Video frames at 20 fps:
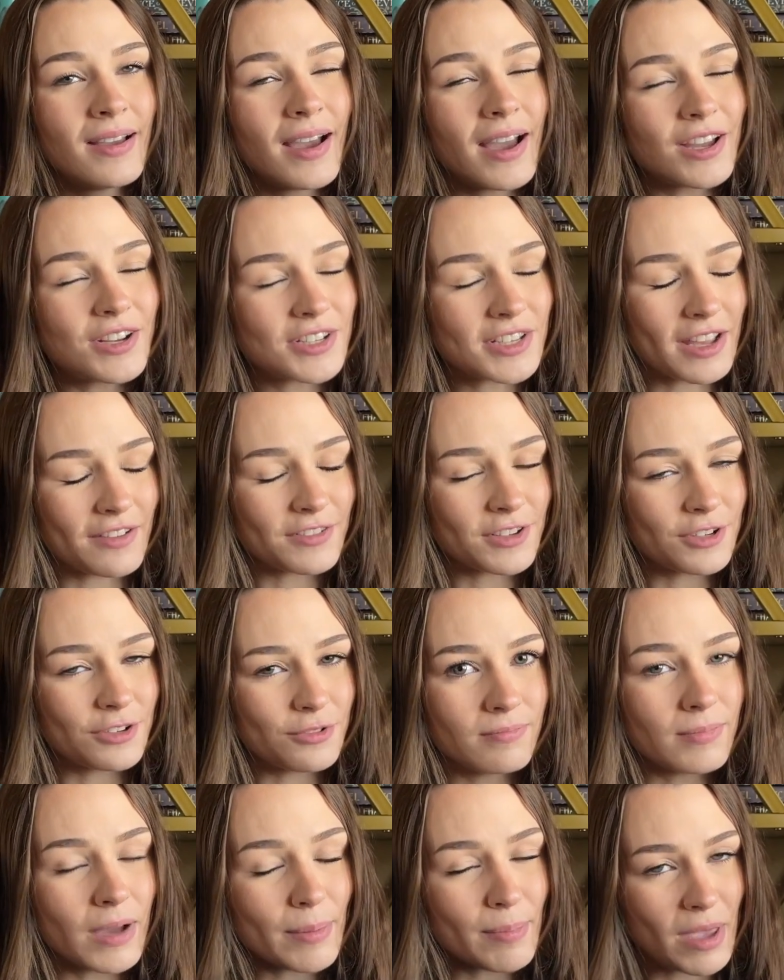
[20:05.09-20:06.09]
I just have to
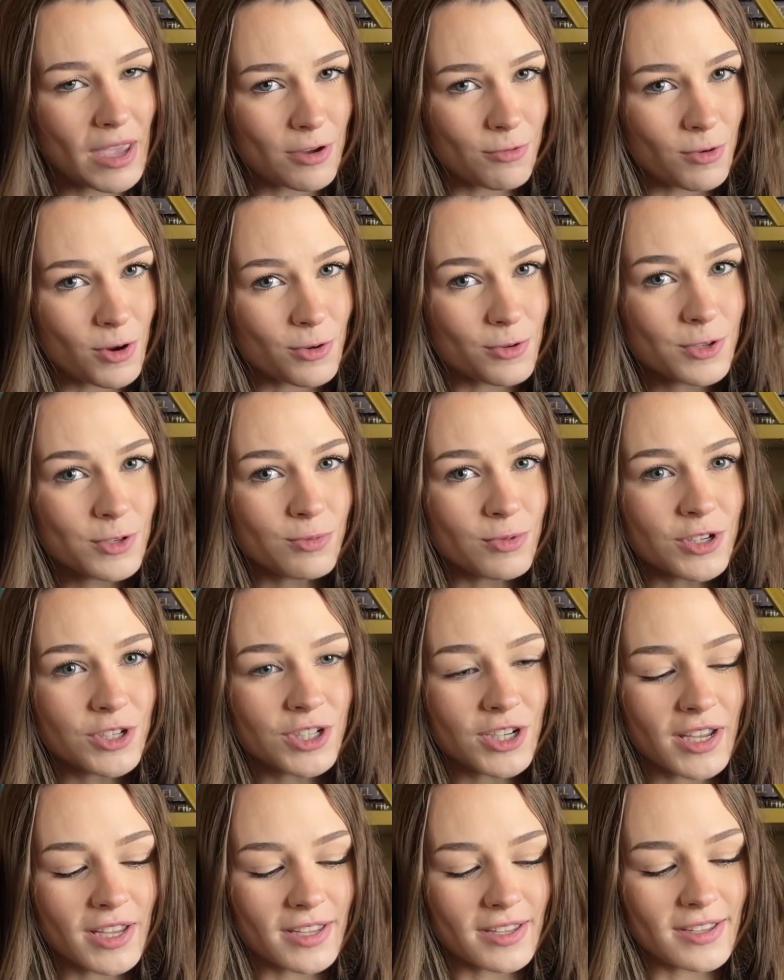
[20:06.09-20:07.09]
do my May rows,
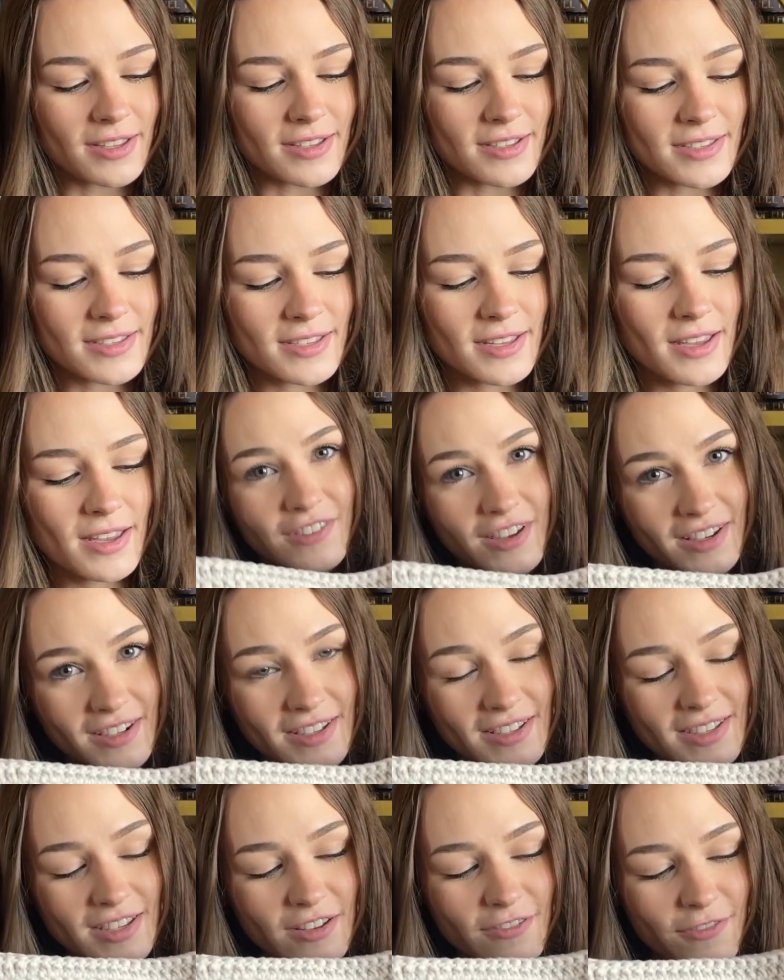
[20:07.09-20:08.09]
which is
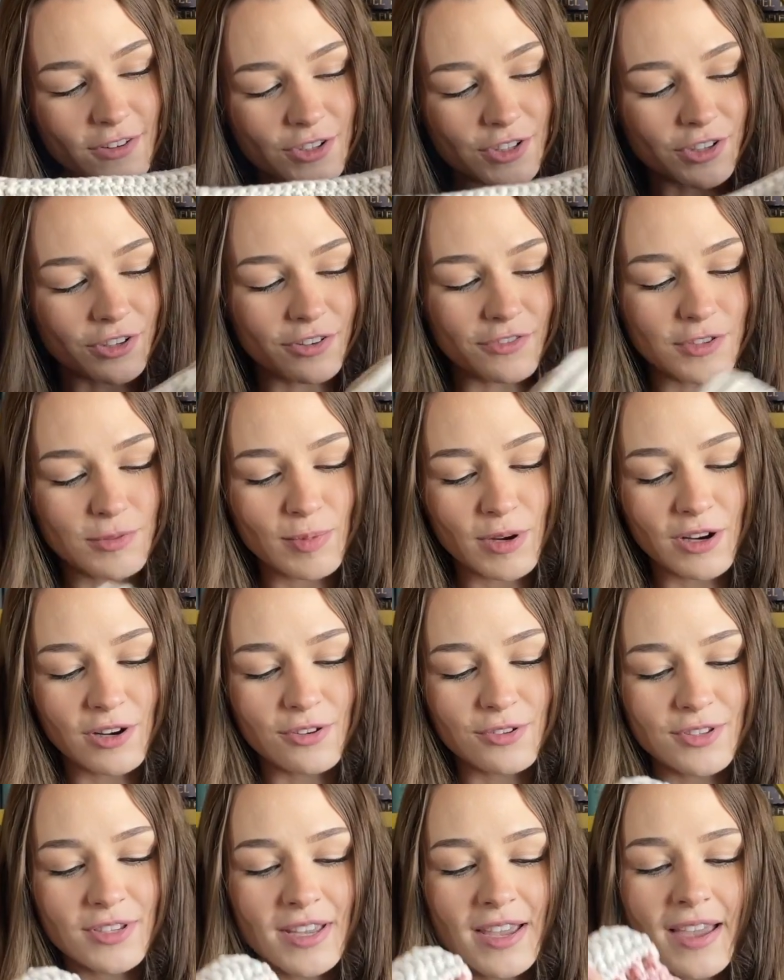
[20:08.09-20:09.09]
Fantasy for Shield of
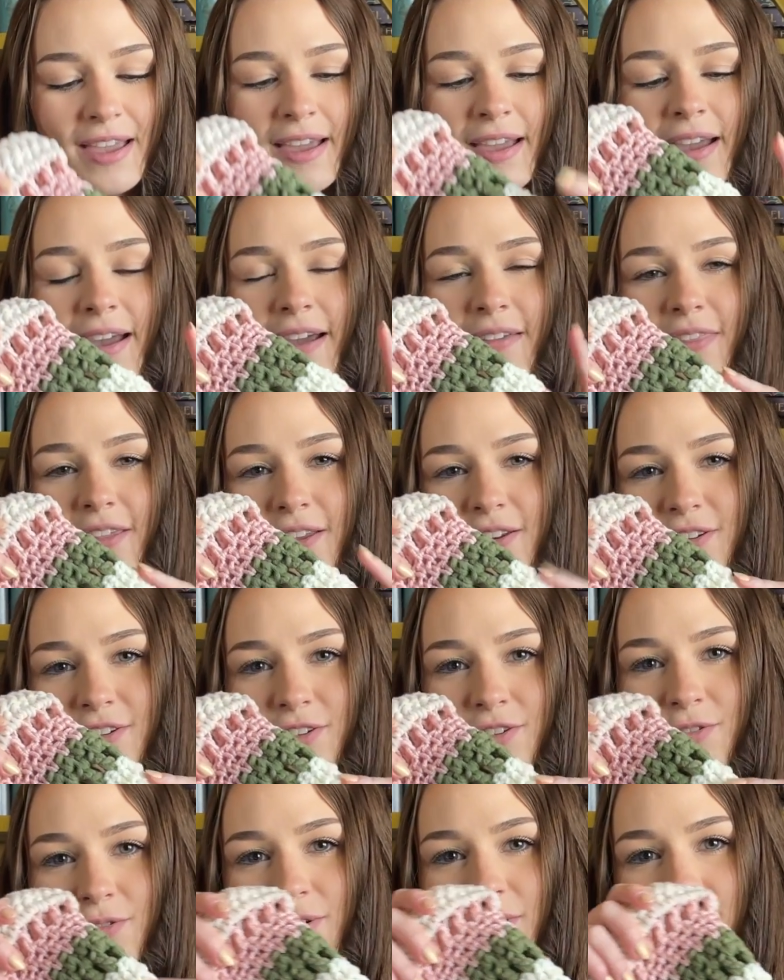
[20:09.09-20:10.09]
Sparrows, and then
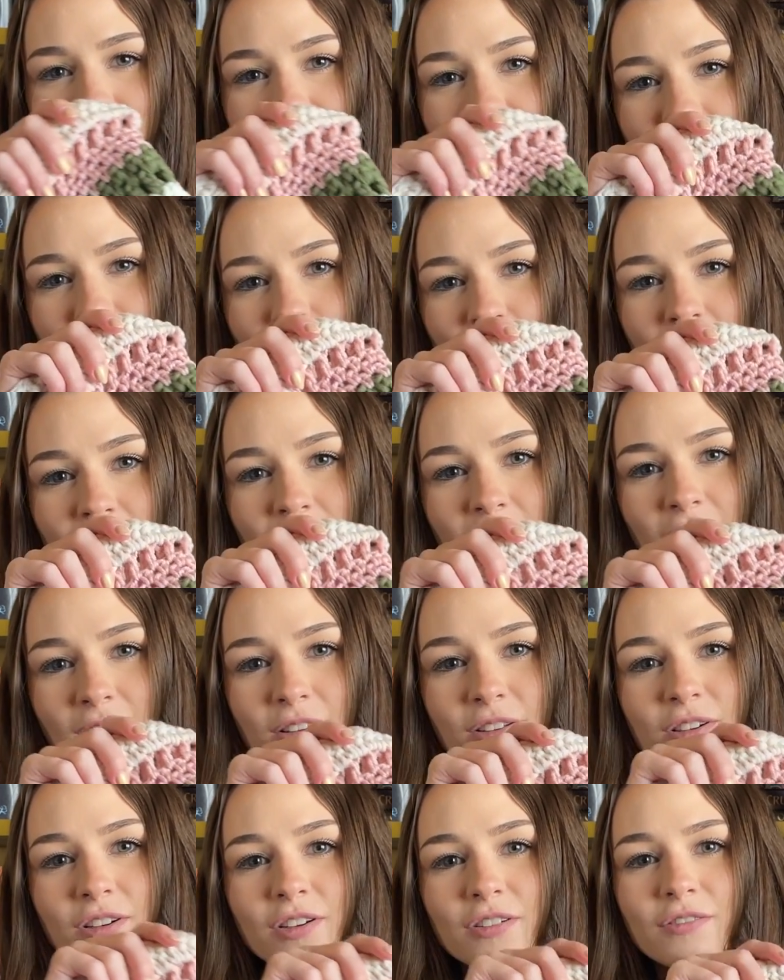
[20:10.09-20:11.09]
2 of this white
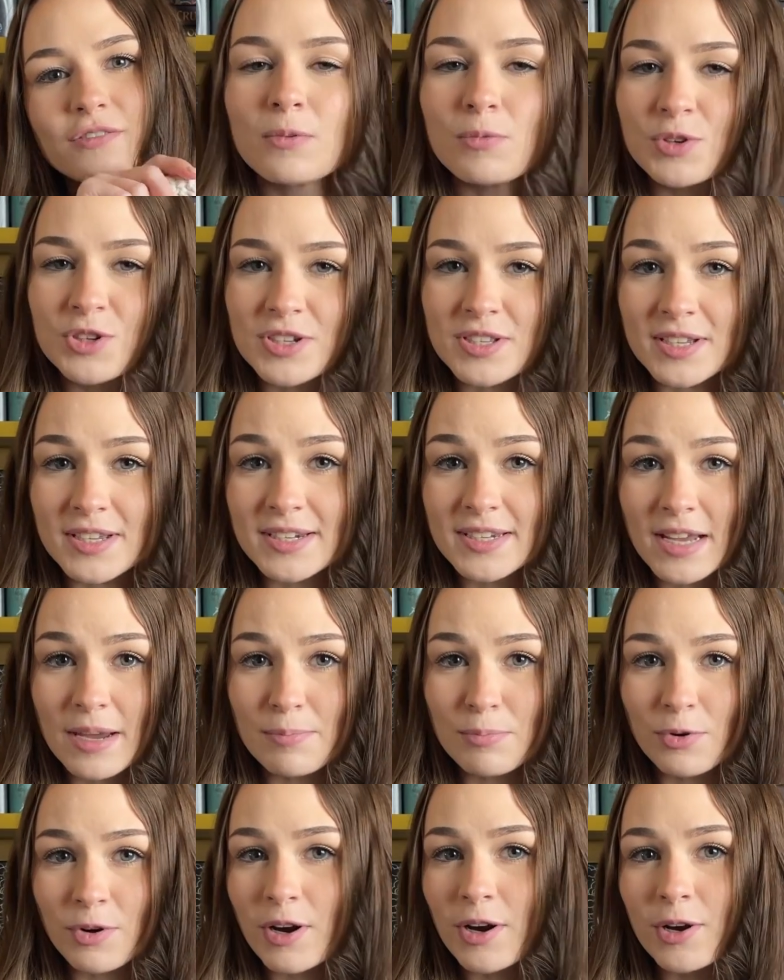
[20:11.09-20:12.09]
color, which is
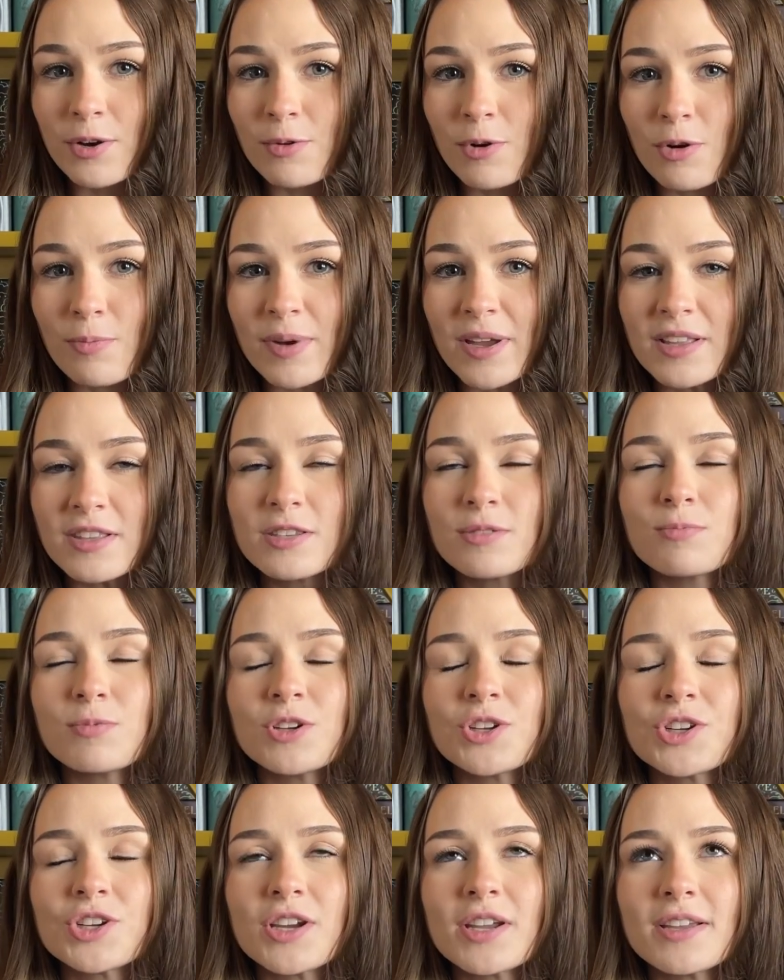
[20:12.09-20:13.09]
Contemporary Romance,
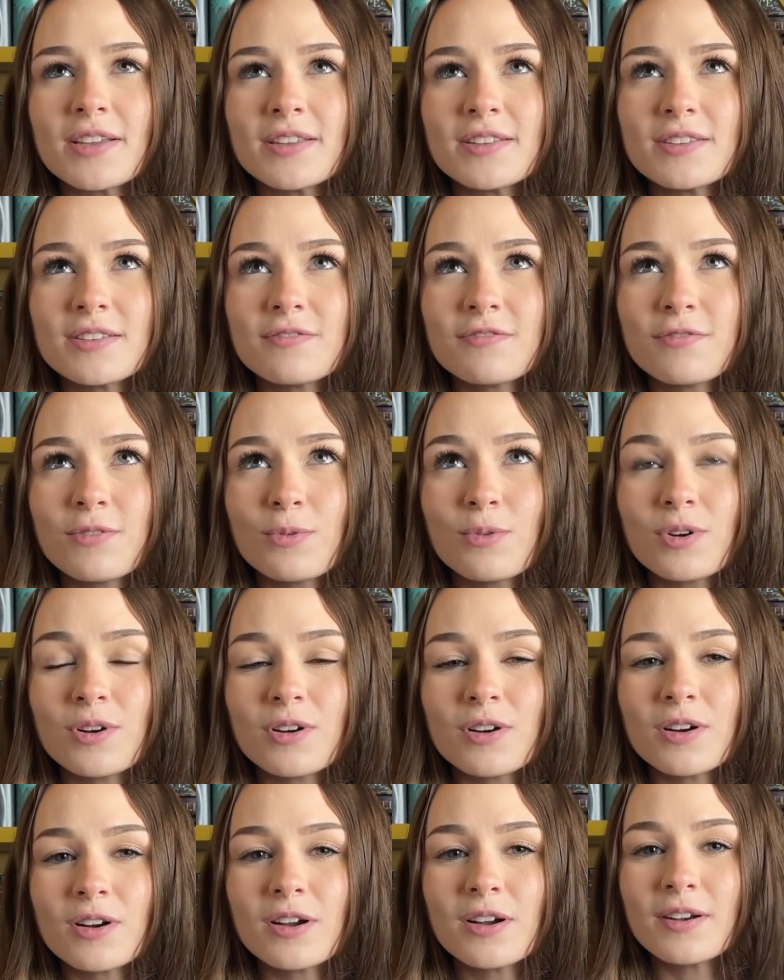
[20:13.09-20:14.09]
which is
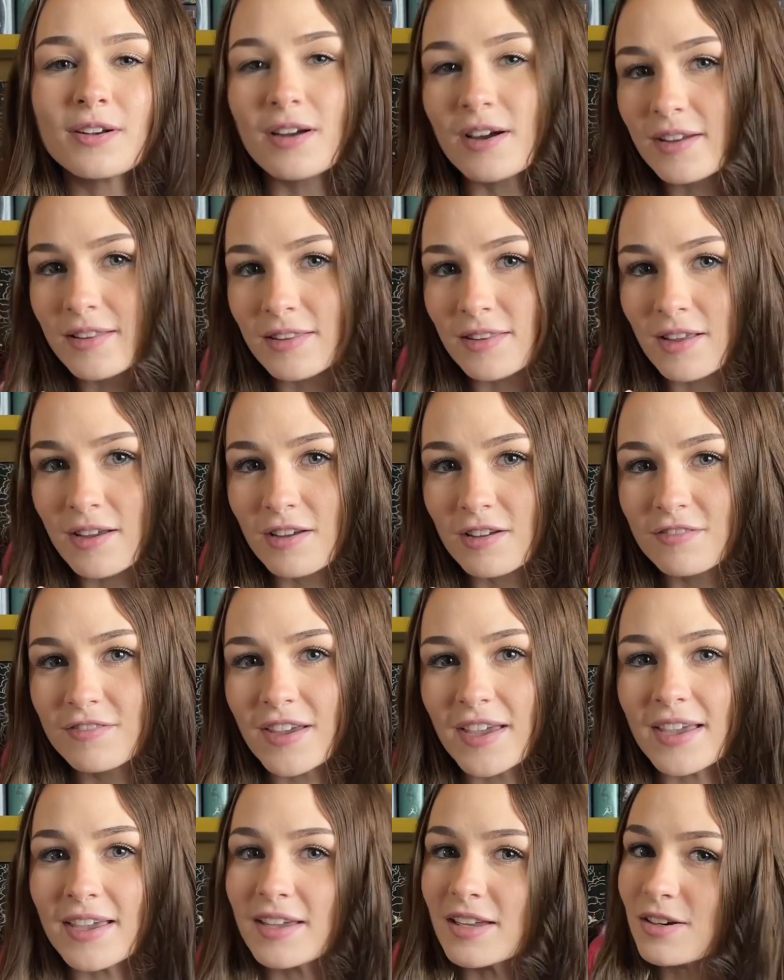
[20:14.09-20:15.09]
for Not in Love
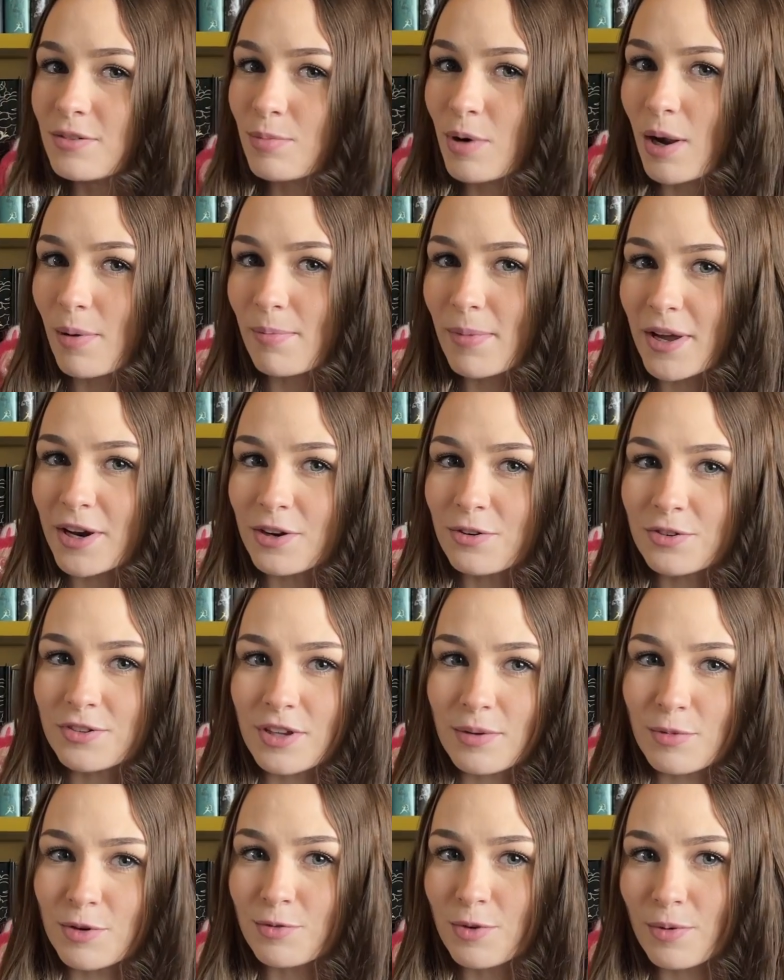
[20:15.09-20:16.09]
and Problematic
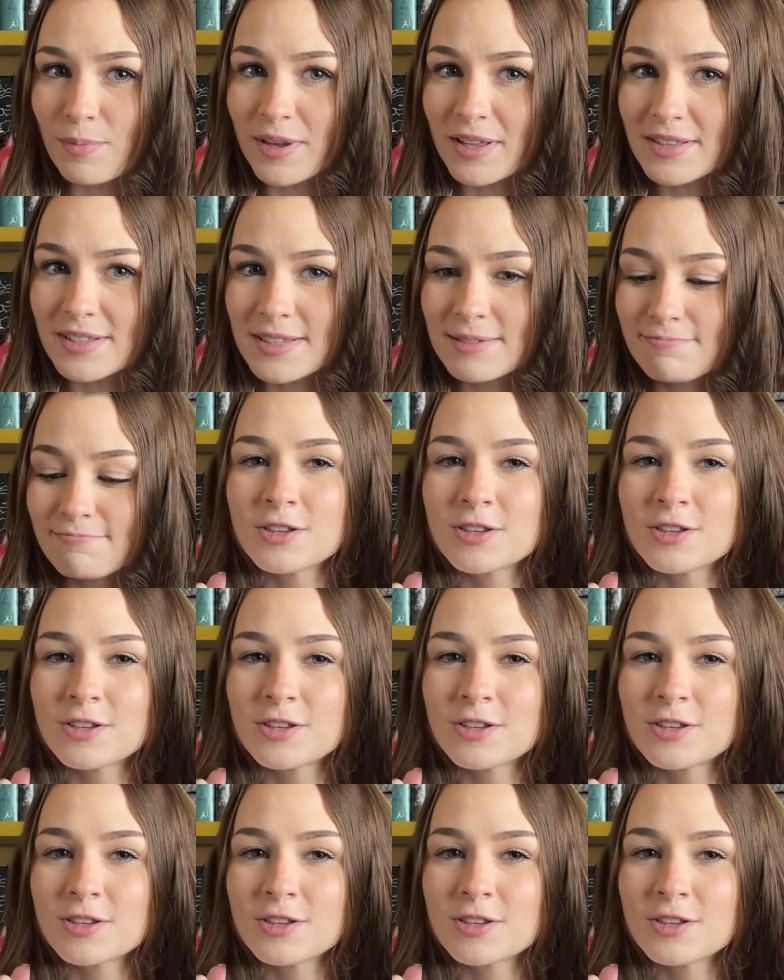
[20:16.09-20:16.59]
Summer Romance.